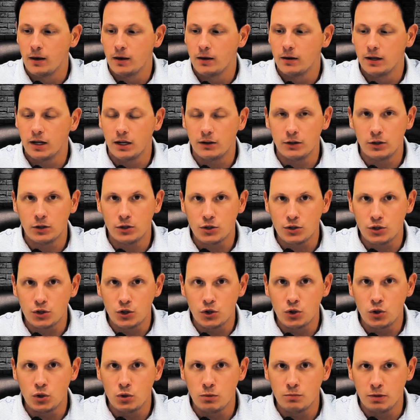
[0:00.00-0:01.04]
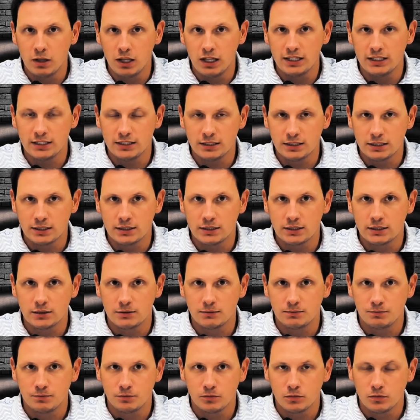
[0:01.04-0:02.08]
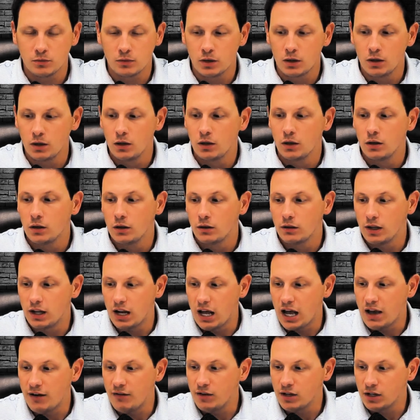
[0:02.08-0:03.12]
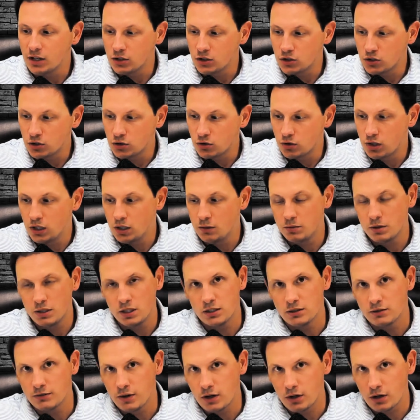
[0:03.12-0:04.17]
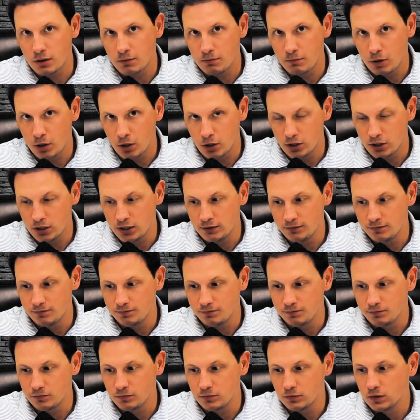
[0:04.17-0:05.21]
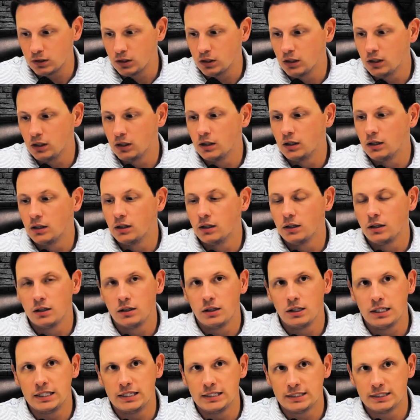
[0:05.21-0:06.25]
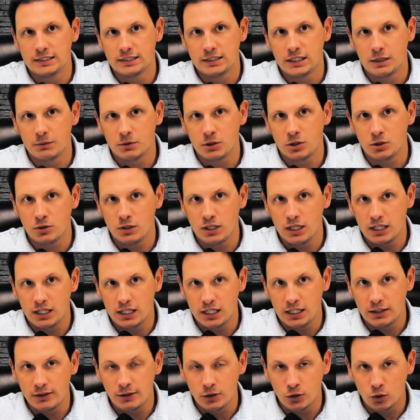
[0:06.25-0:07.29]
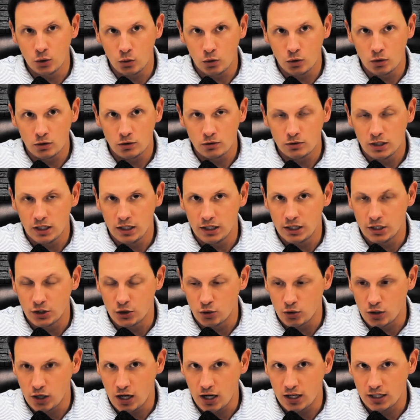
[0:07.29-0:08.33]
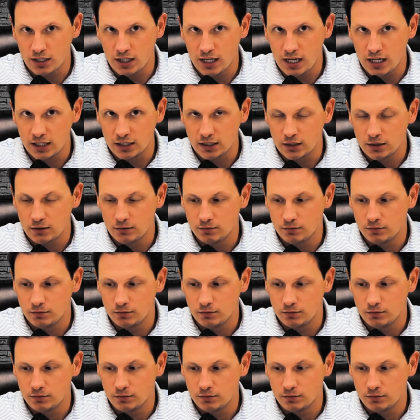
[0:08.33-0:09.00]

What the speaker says: Now, the two places that having a script is very pertinent is in step 2, getting in the door at initial contact.